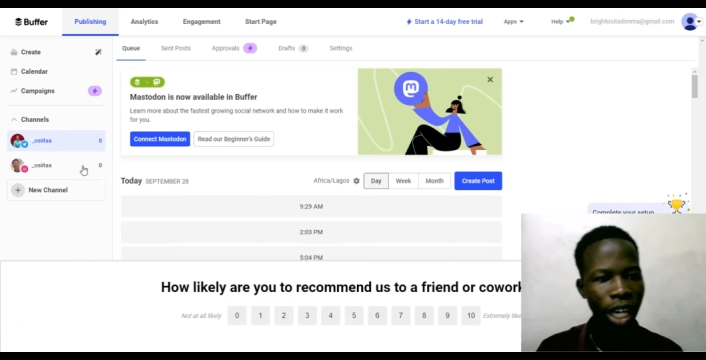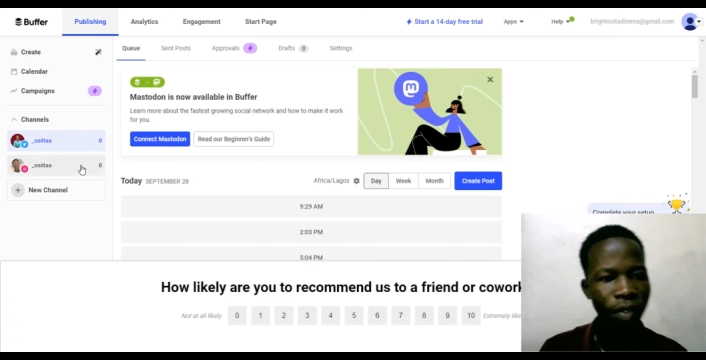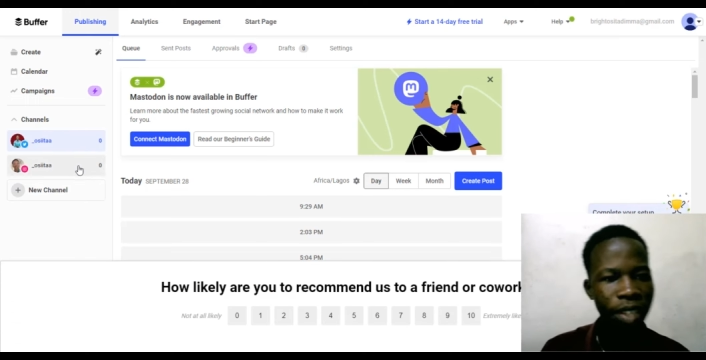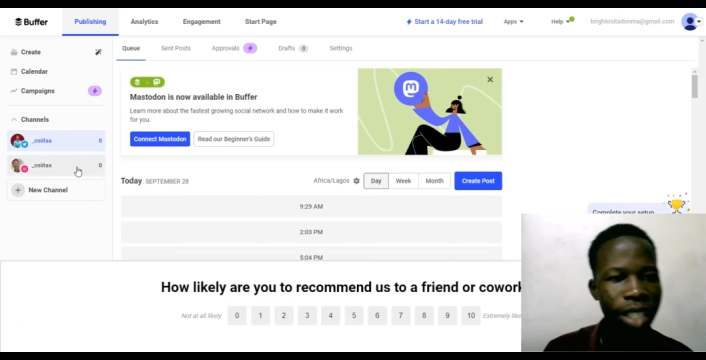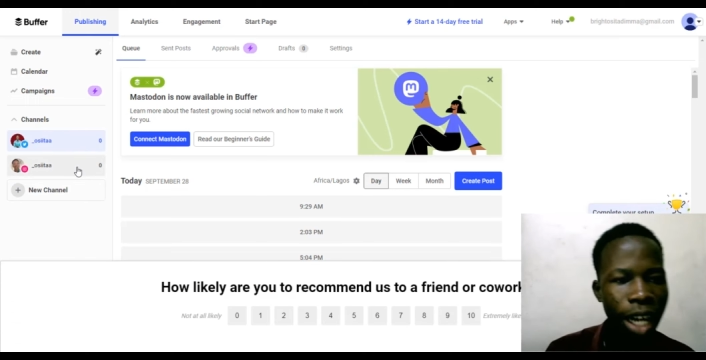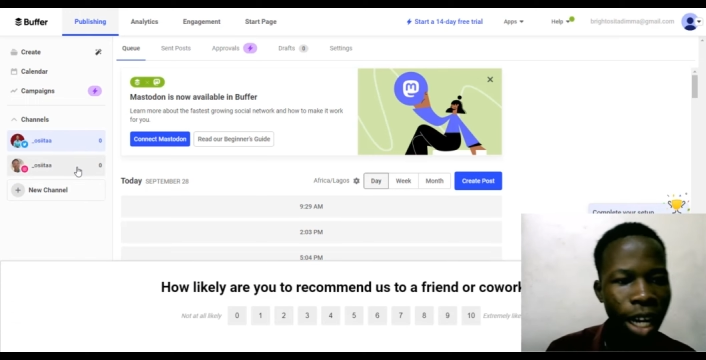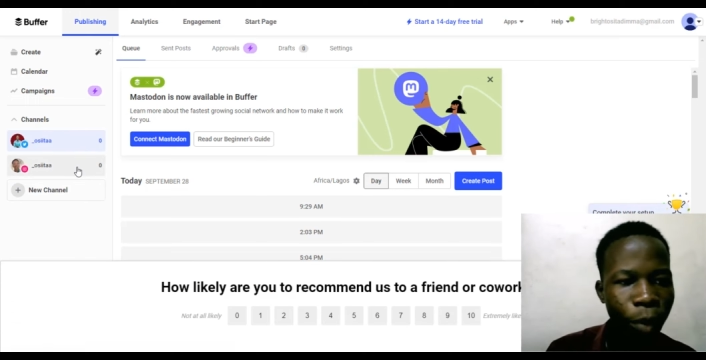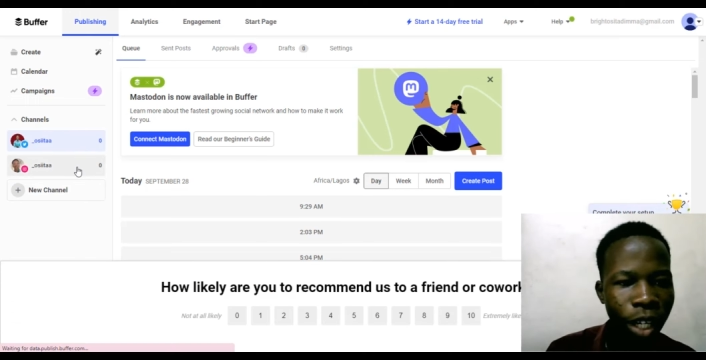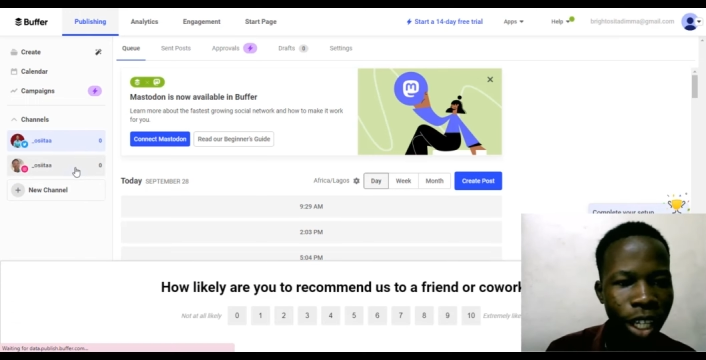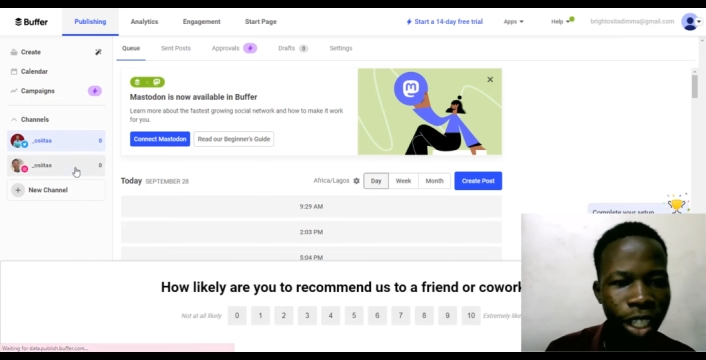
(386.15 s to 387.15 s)
I have
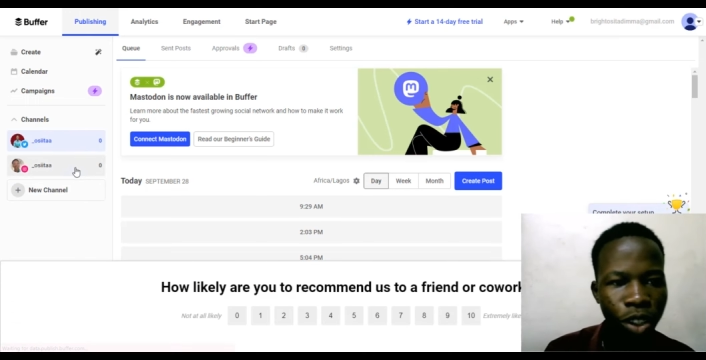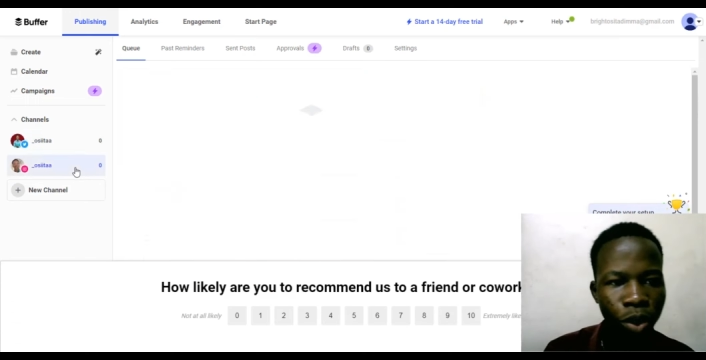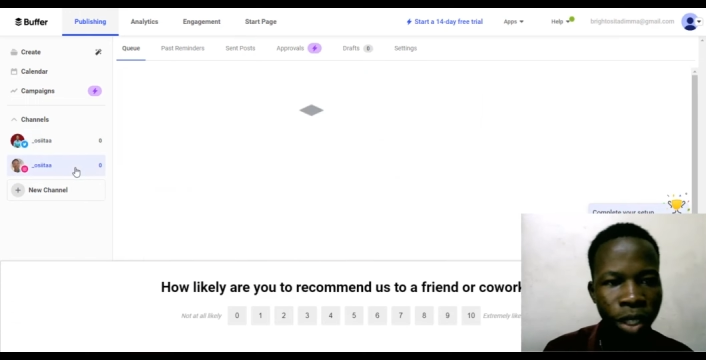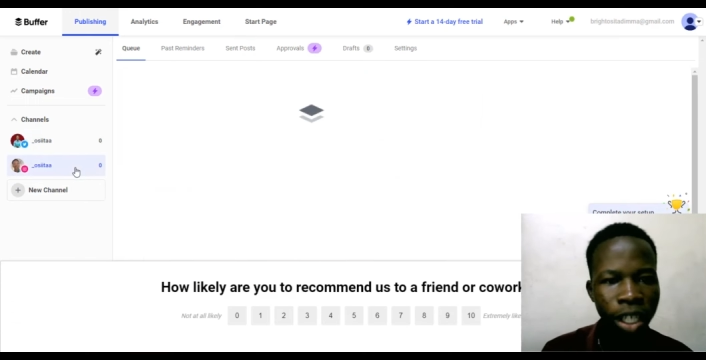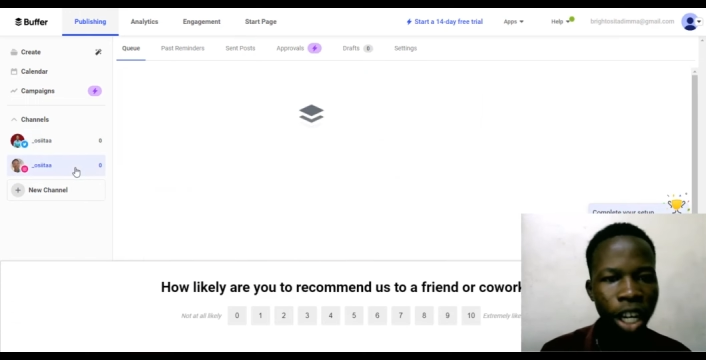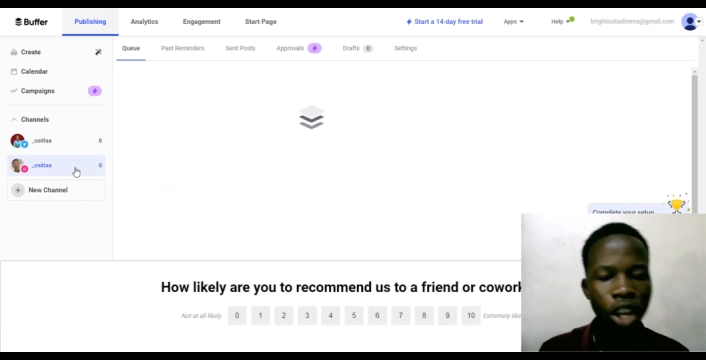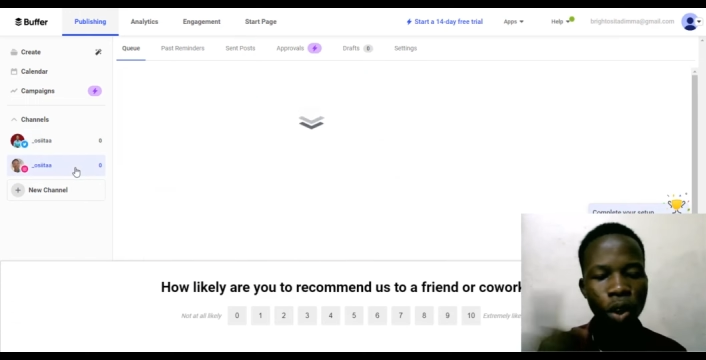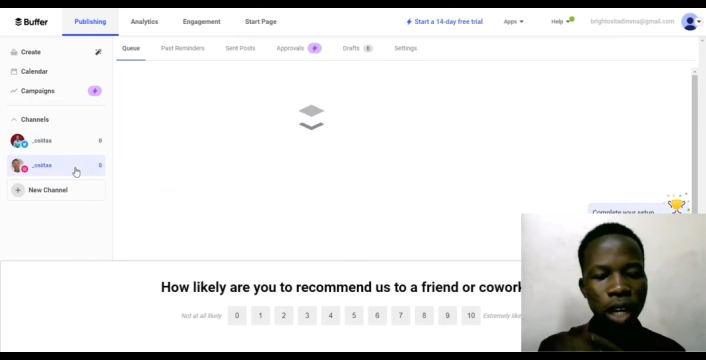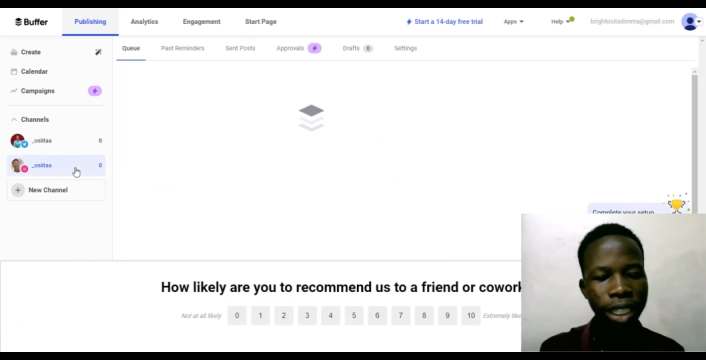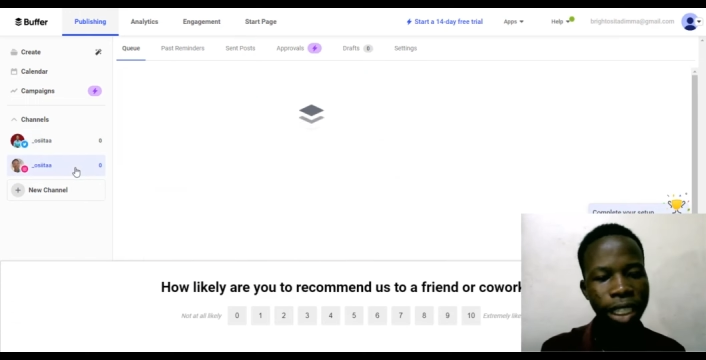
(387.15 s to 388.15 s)
Instagram connected to it.
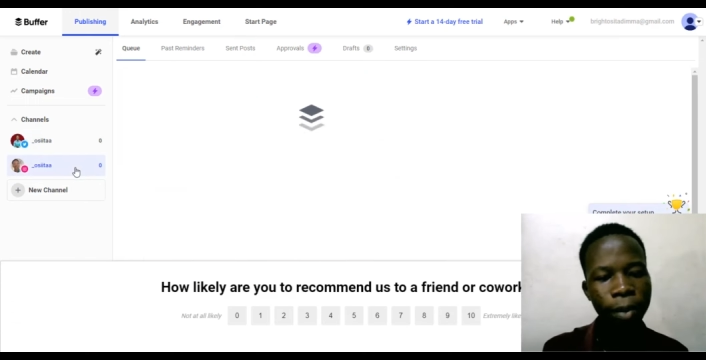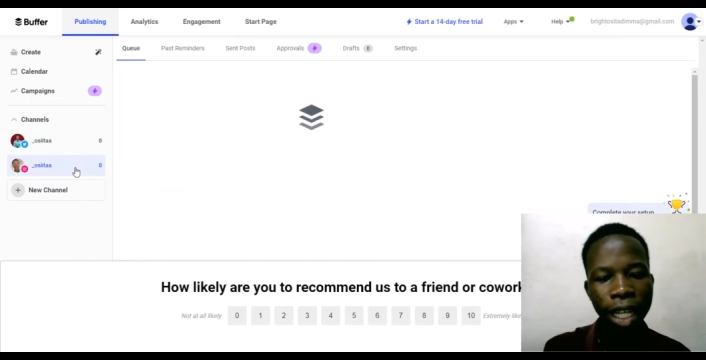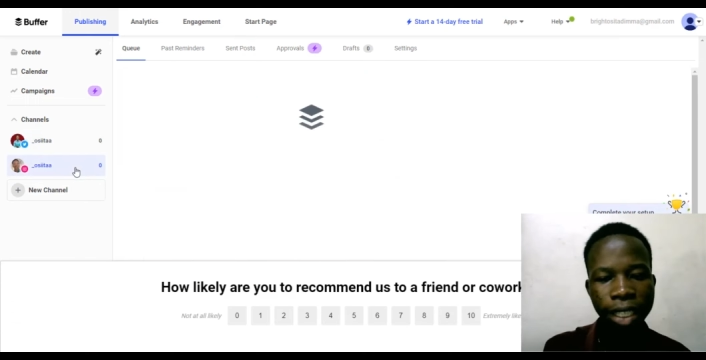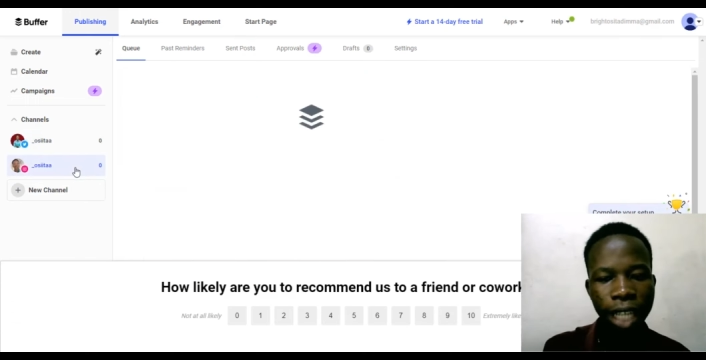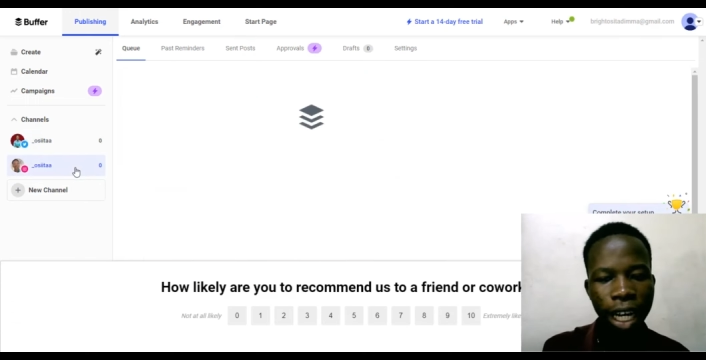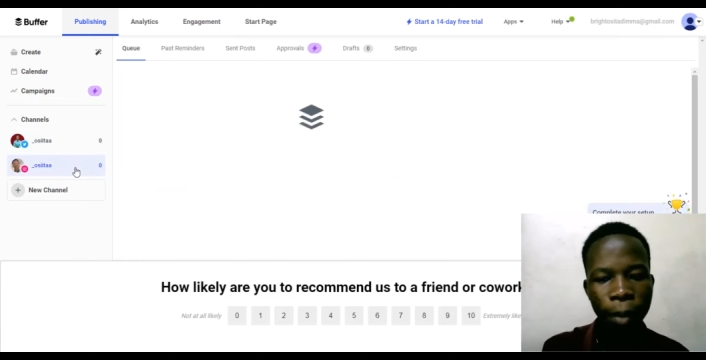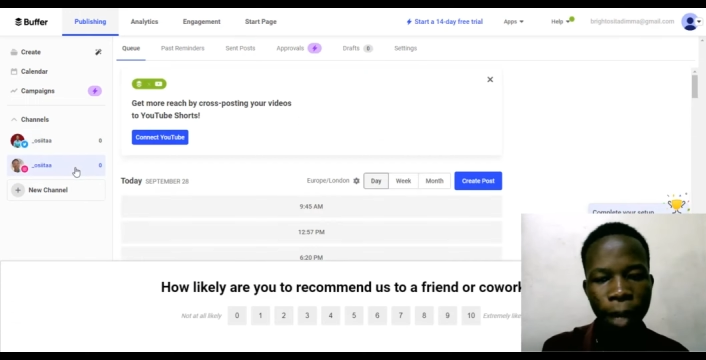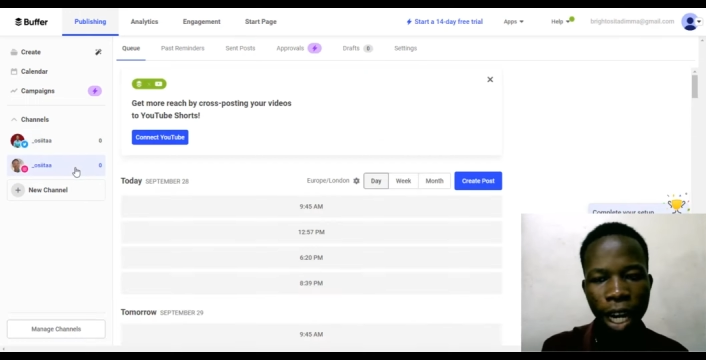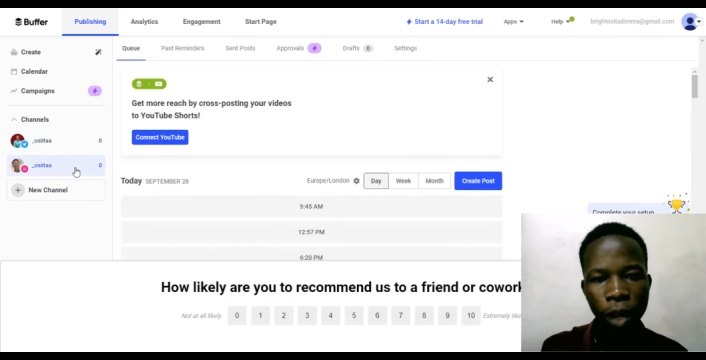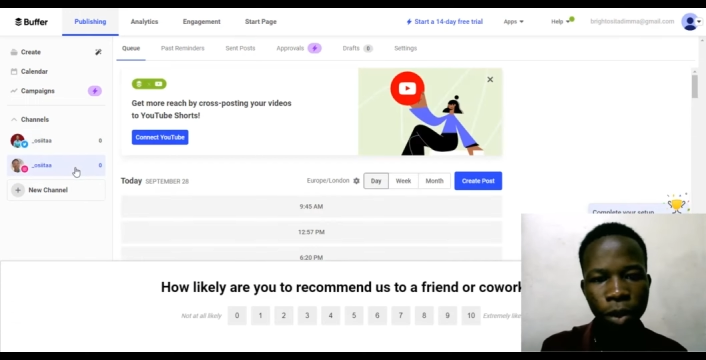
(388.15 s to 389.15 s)
You can see my Instagram
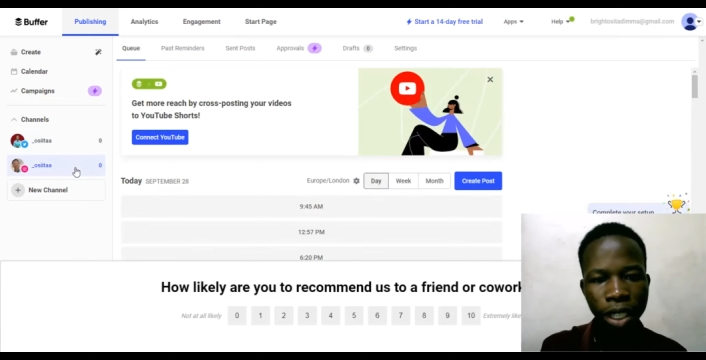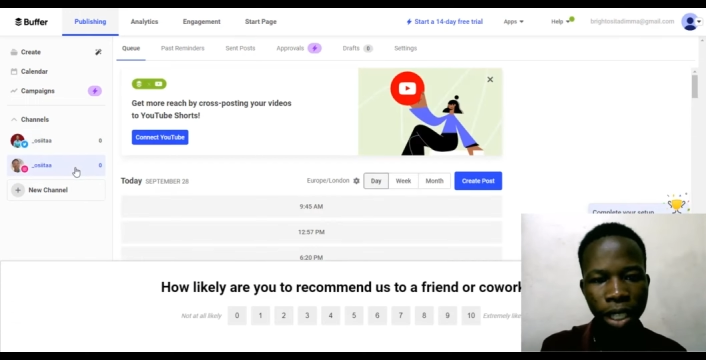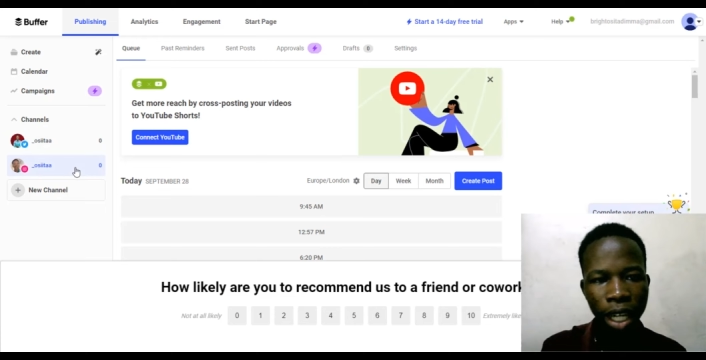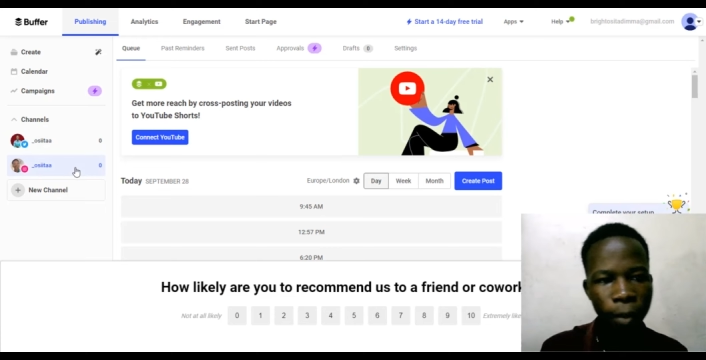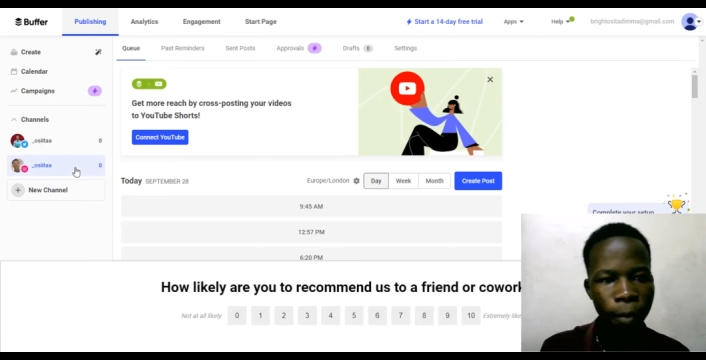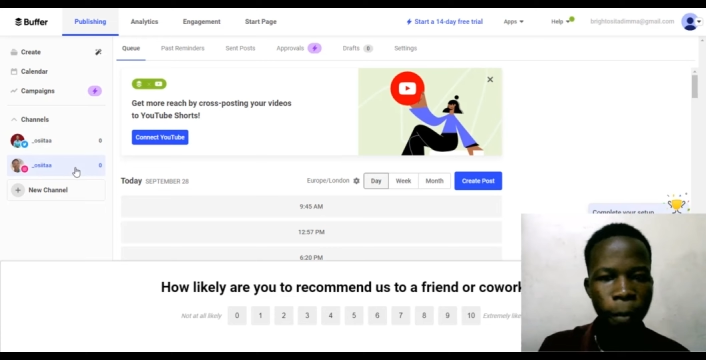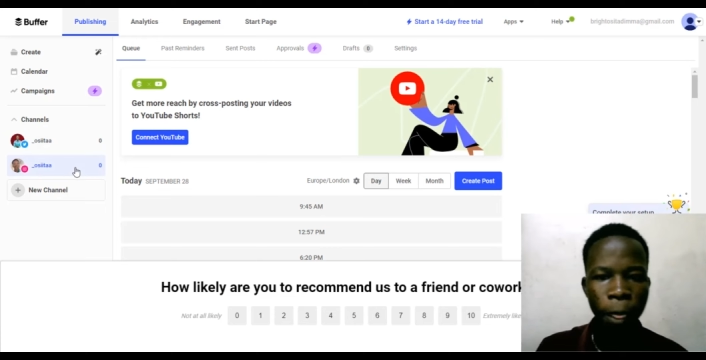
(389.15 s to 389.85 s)
account here.